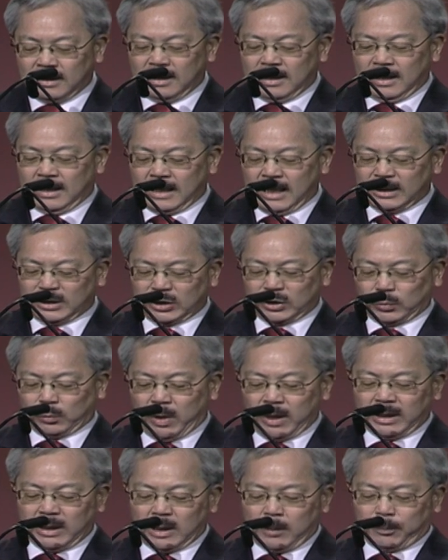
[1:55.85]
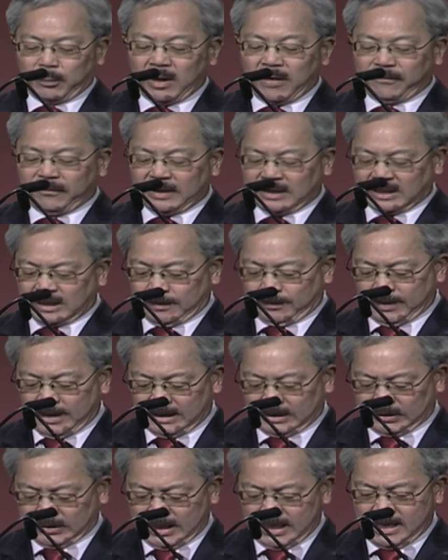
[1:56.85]
And I just wanted to preface it by
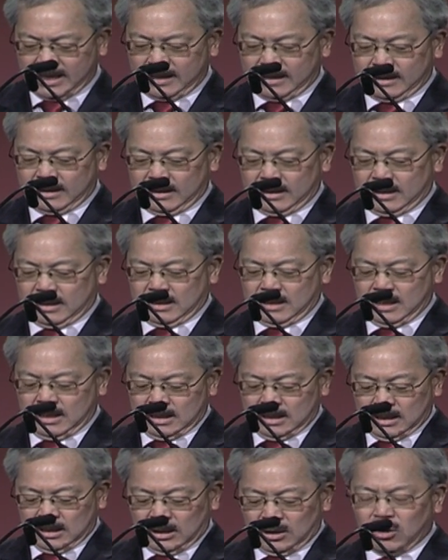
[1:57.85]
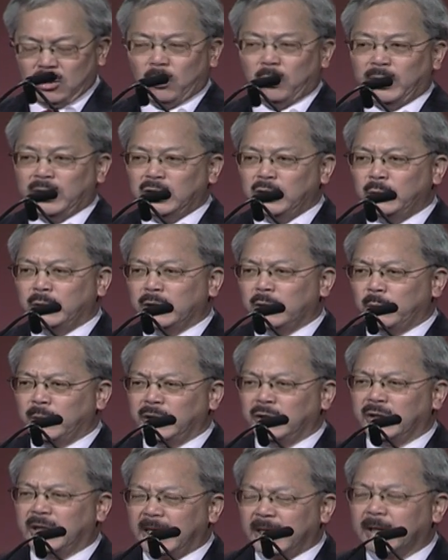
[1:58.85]
saying, you know, when
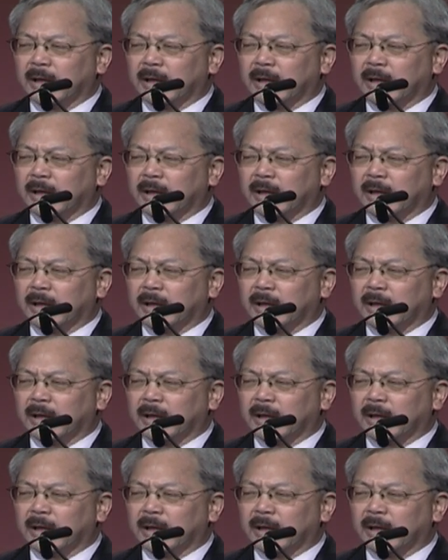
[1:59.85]
you get a